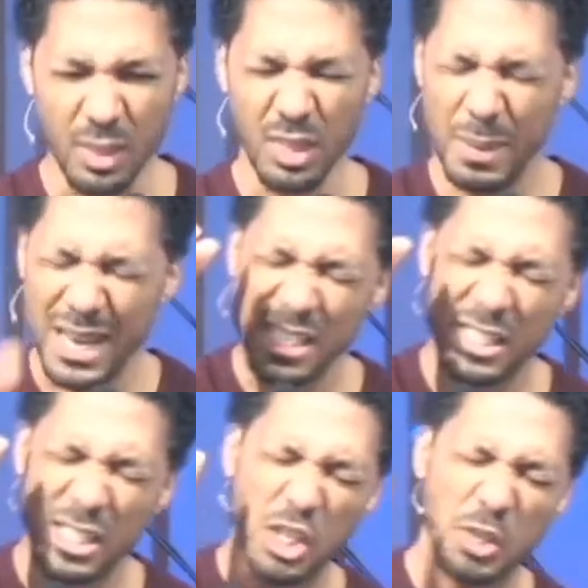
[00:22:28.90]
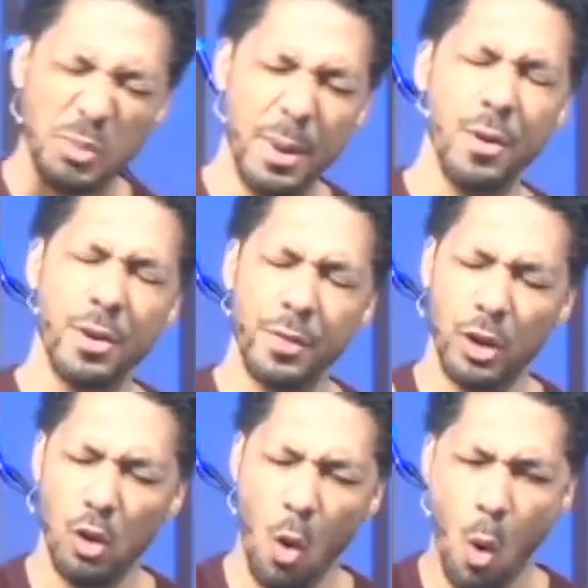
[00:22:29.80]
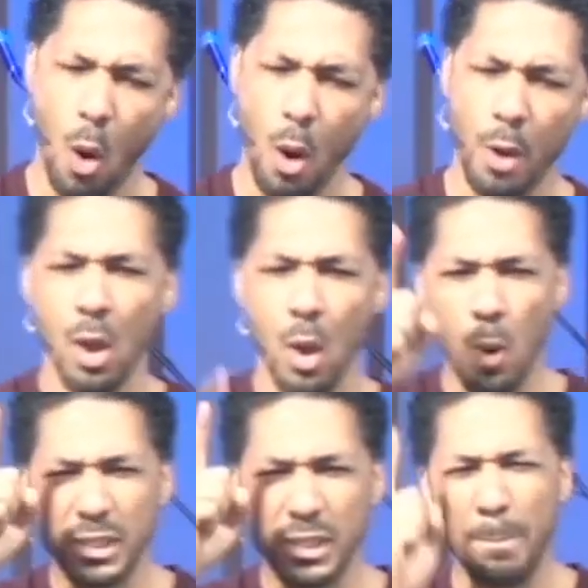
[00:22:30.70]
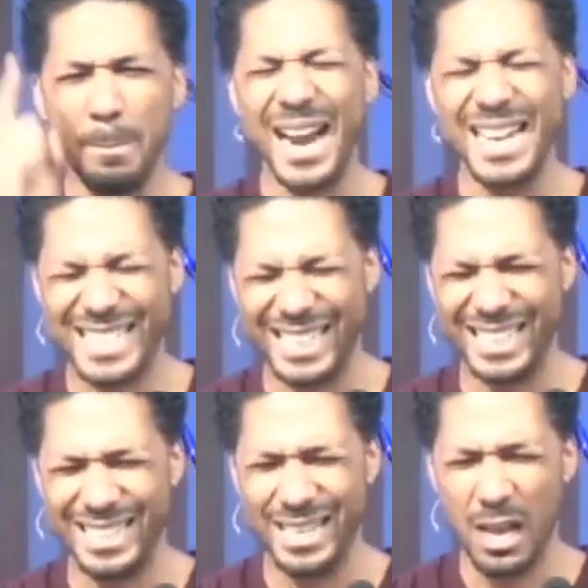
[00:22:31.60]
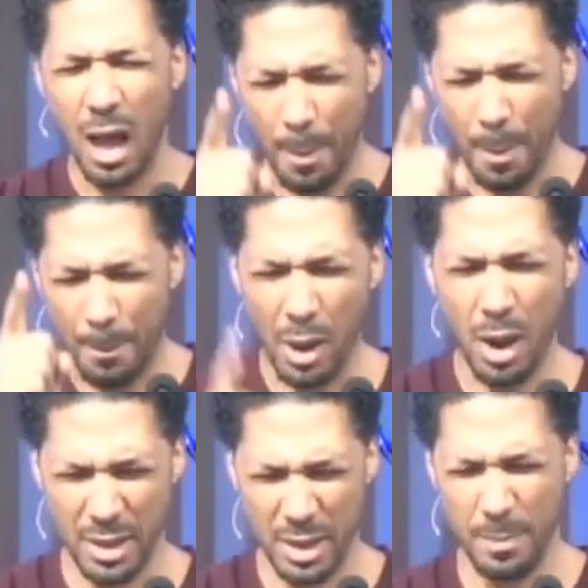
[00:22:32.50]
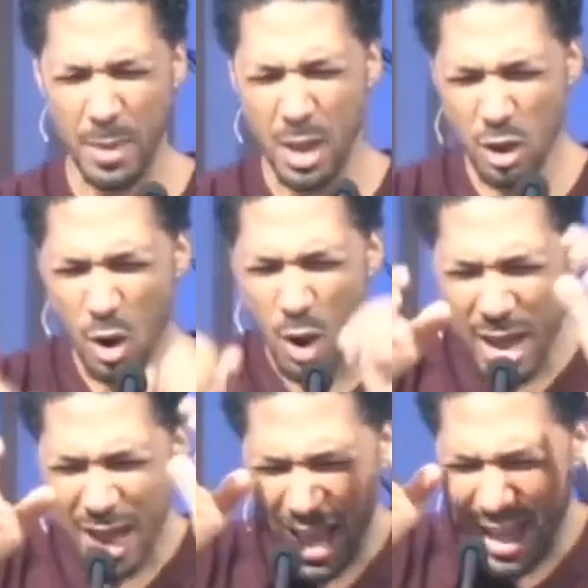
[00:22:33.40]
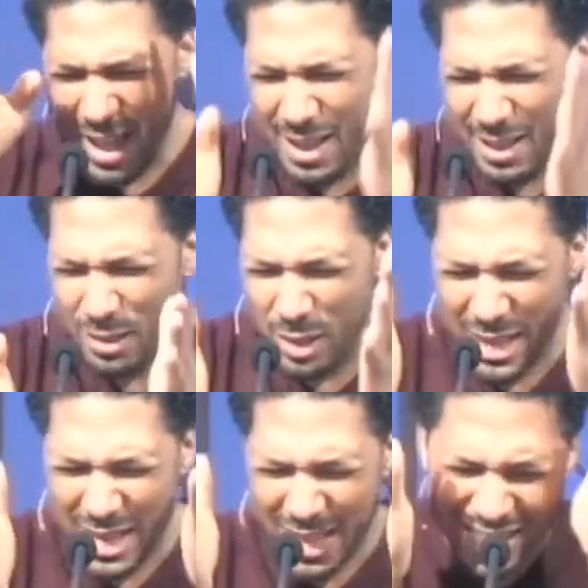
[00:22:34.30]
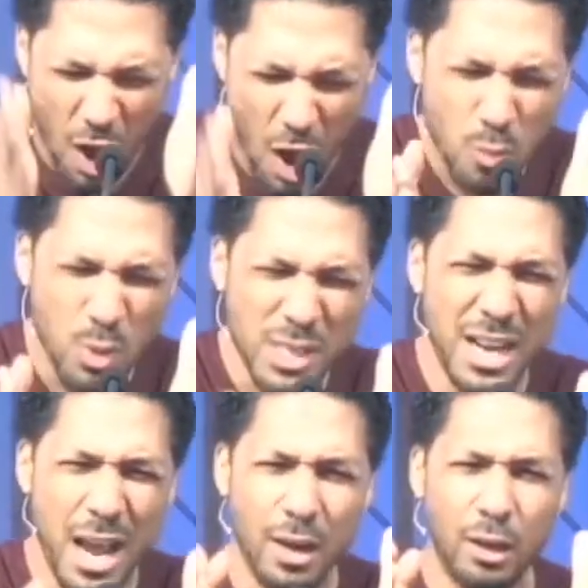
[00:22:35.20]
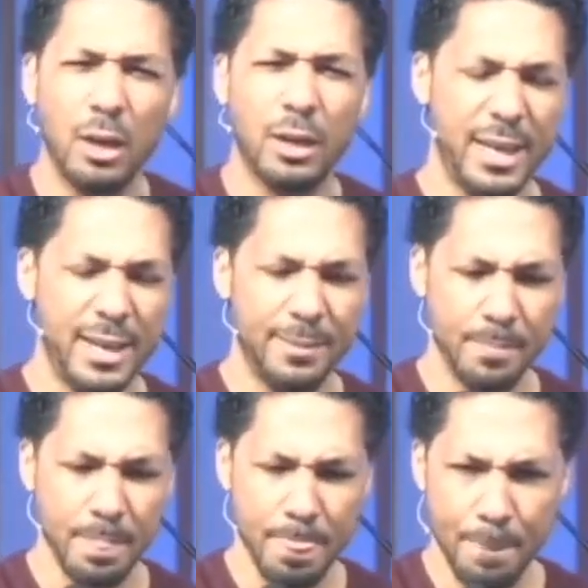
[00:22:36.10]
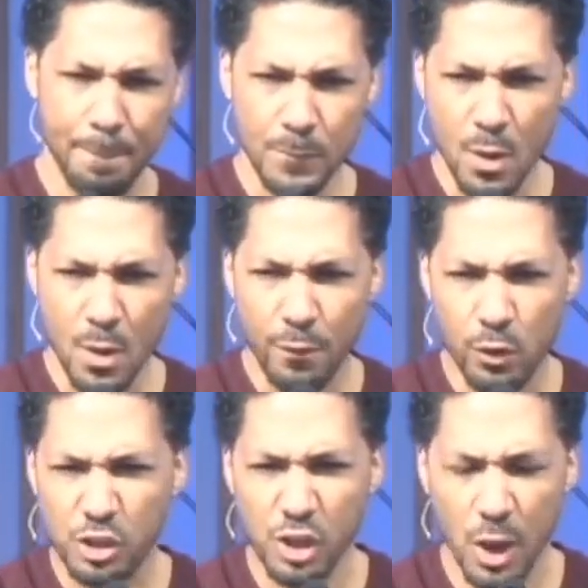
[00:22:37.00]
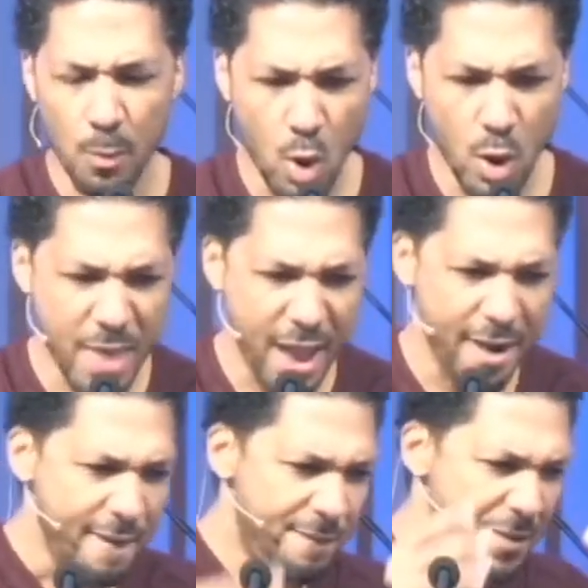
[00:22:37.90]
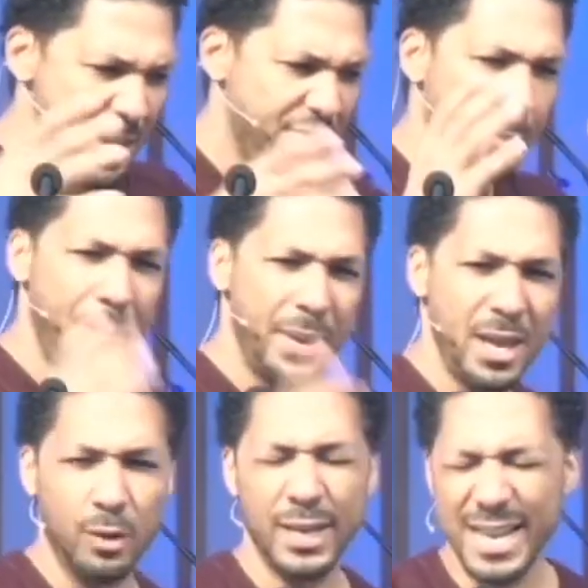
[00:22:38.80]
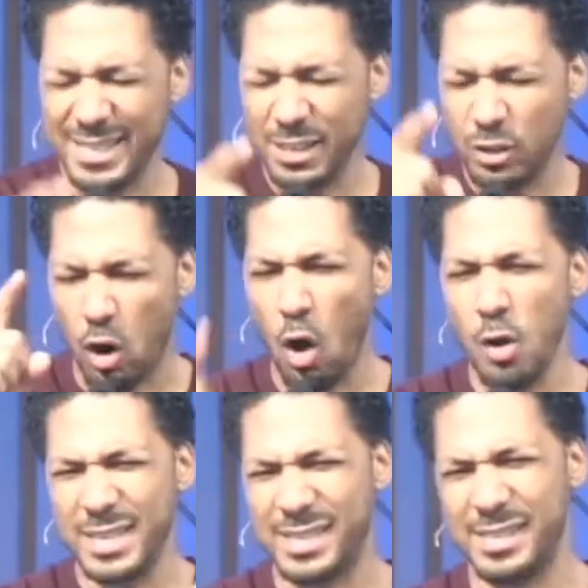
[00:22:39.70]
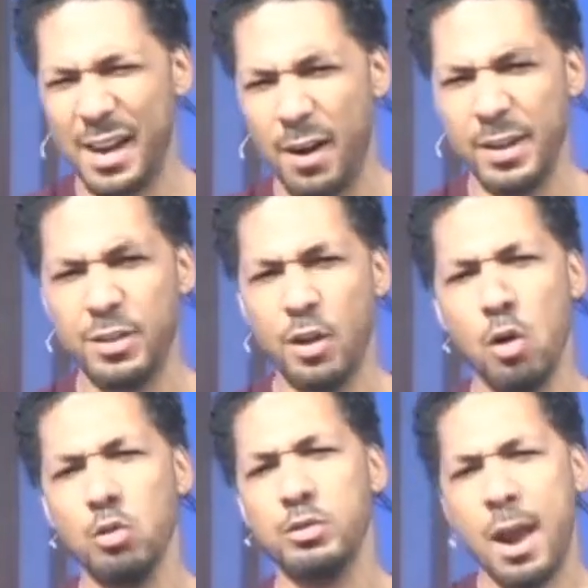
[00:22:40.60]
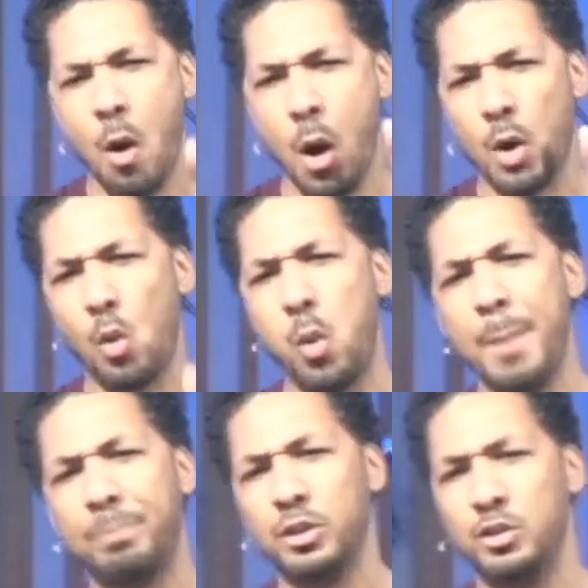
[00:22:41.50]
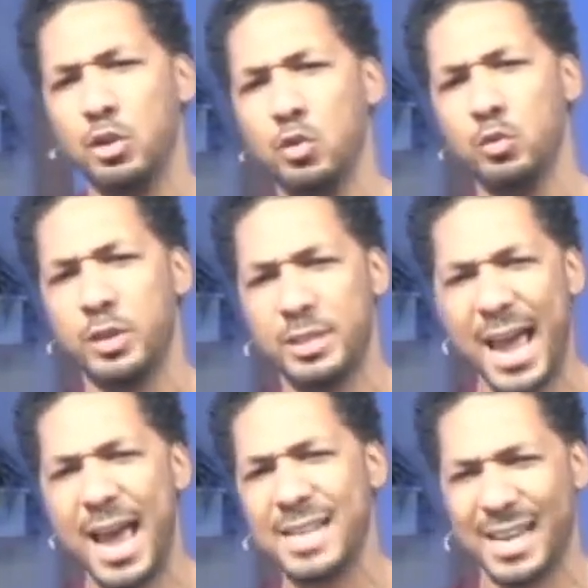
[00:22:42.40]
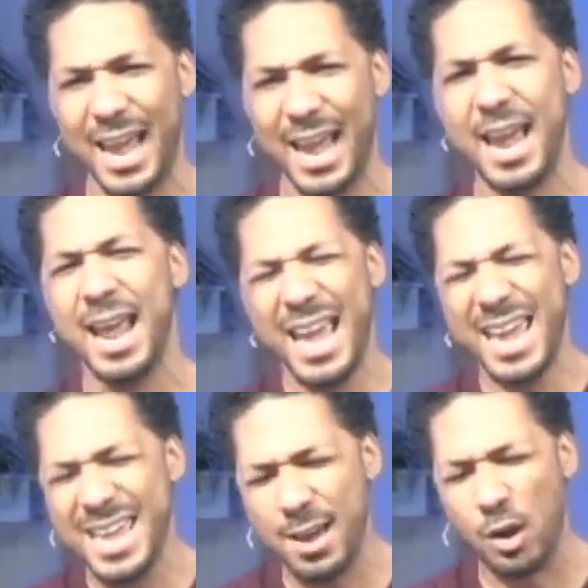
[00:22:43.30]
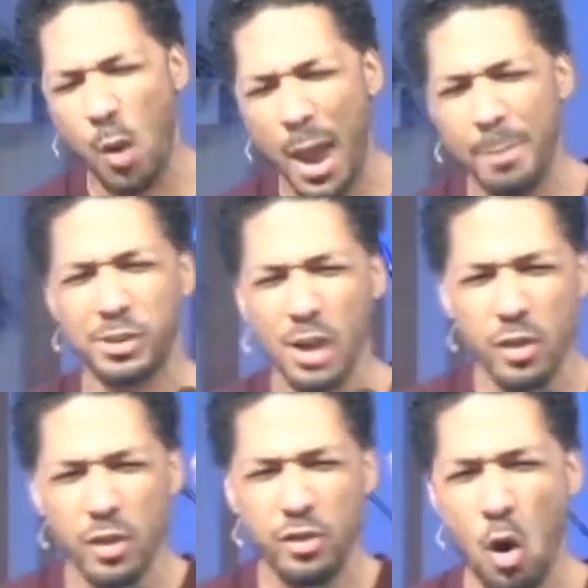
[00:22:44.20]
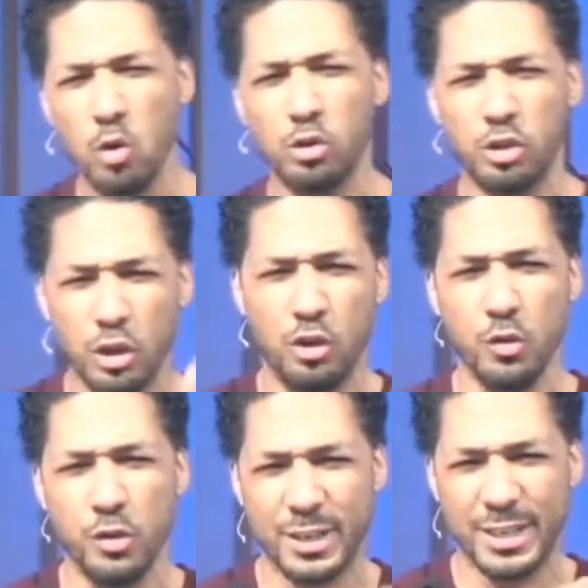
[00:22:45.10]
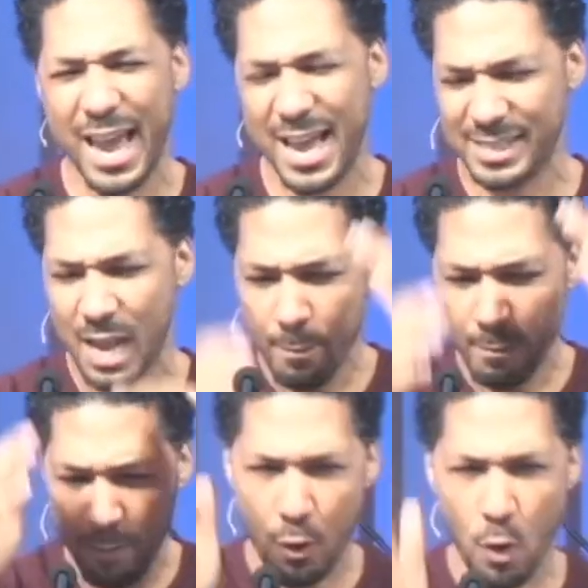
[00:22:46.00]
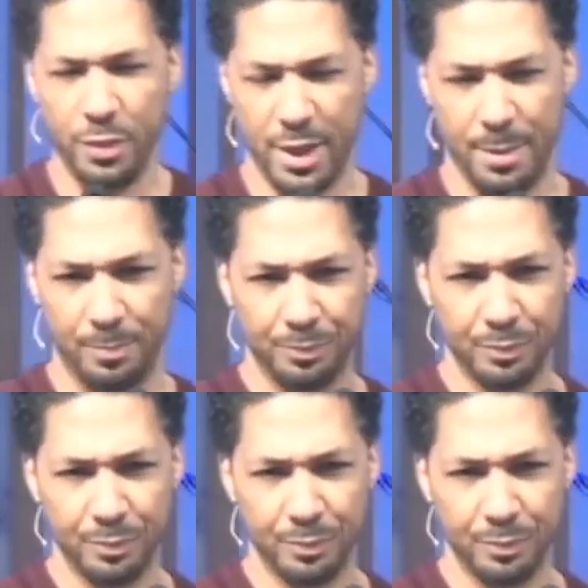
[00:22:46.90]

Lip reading: because the Spirit of the Lord was mightily upon him. You know, God was not looking for someone that fit the bill. He doesn't call necessarily those that are equipped to do the task at hand. He equips those to do the task before them.